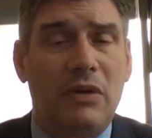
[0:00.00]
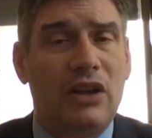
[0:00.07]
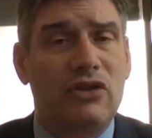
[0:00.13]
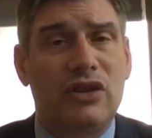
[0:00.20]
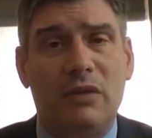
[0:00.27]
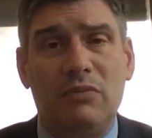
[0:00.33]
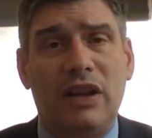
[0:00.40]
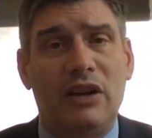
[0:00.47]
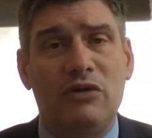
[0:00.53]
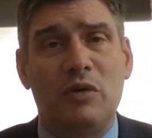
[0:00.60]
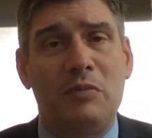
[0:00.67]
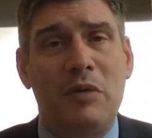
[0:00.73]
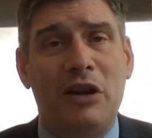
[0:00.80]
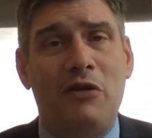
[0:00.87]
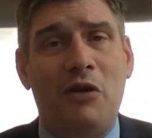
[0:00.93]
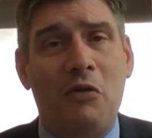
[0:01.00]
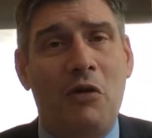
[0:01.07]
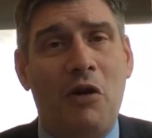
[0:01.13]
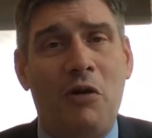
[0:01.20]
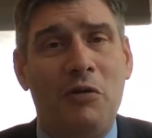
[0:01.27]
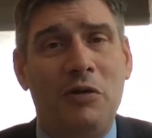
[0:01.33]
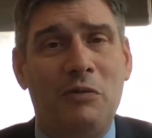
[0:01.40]
Now, sometimes we may grow
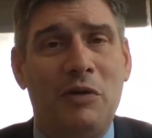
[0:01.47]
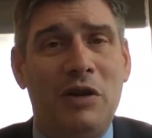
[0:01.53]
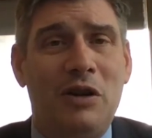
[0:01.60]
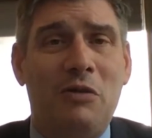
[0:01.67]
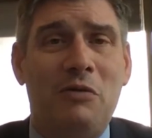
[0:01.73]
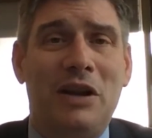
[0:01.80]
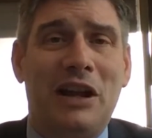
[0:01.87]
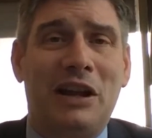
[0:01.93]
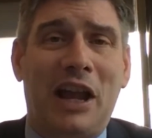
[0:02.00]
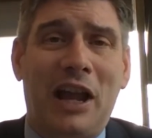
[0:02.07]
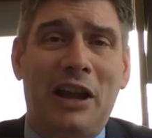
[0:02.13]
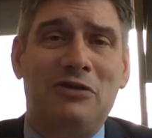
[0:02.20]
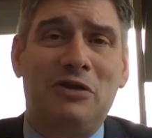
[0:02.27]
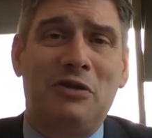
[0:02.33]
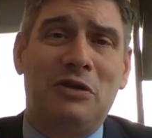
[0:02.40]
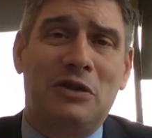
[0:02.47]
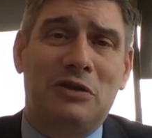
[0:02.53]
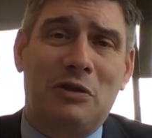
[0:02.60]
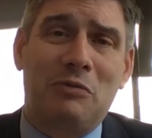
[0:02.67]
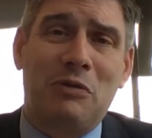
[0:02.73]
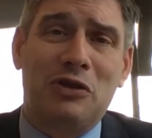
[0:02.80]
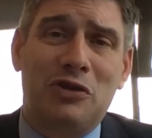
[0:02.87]
old and we know we get cancer and it's
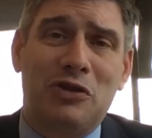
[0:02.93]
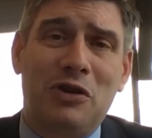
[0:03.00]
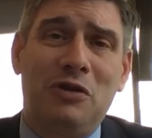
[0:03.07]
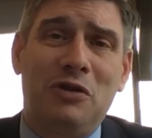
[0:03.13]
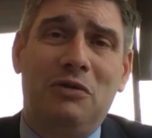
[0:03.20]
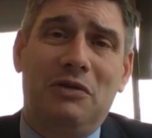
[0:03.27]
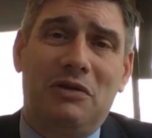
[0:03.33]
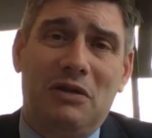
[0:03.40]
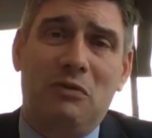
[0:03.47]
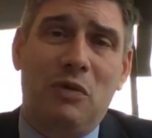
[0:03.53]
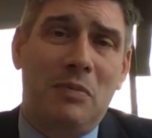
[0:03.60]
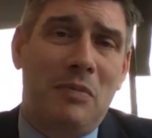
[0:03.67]
going to be soon. We